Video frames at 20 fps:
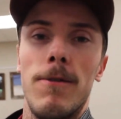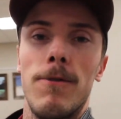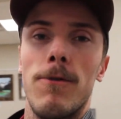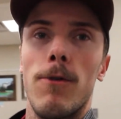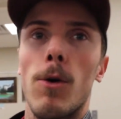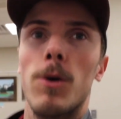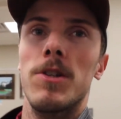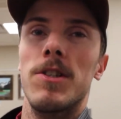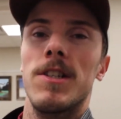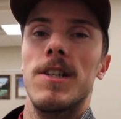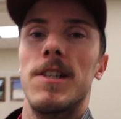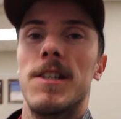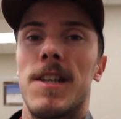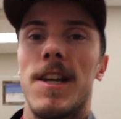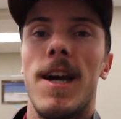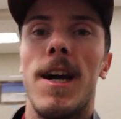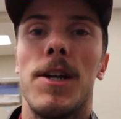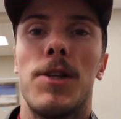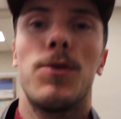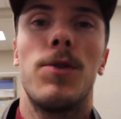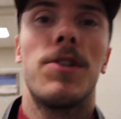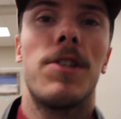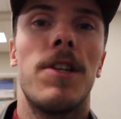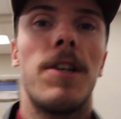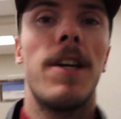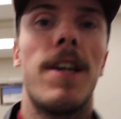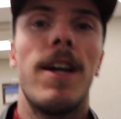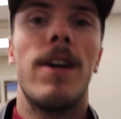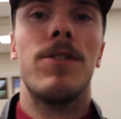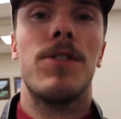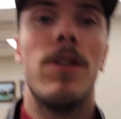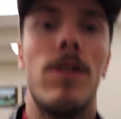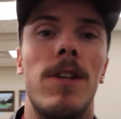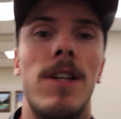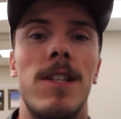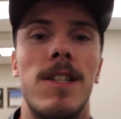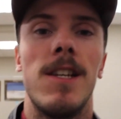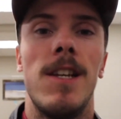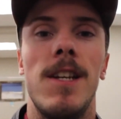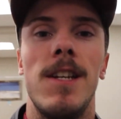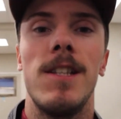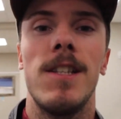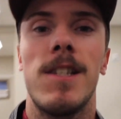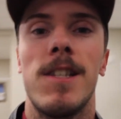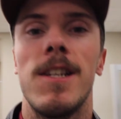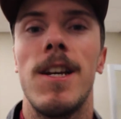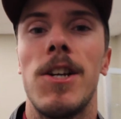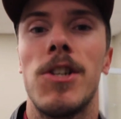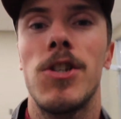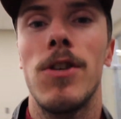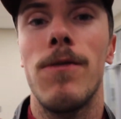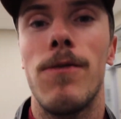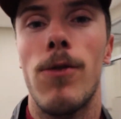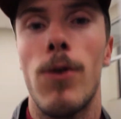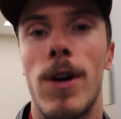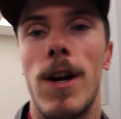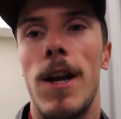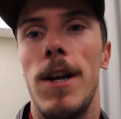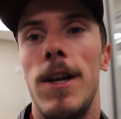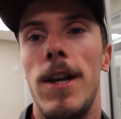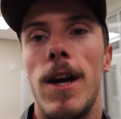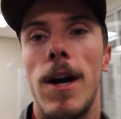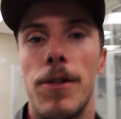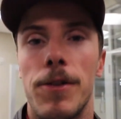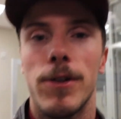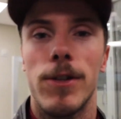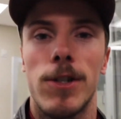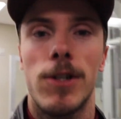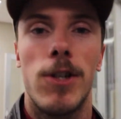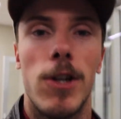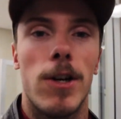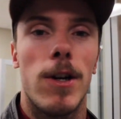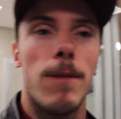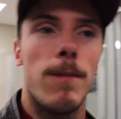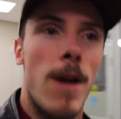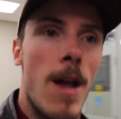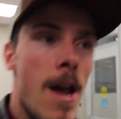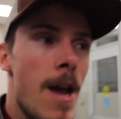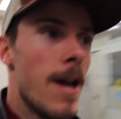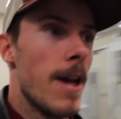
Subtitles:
Fort Saskatchewan City Council is in session for another term.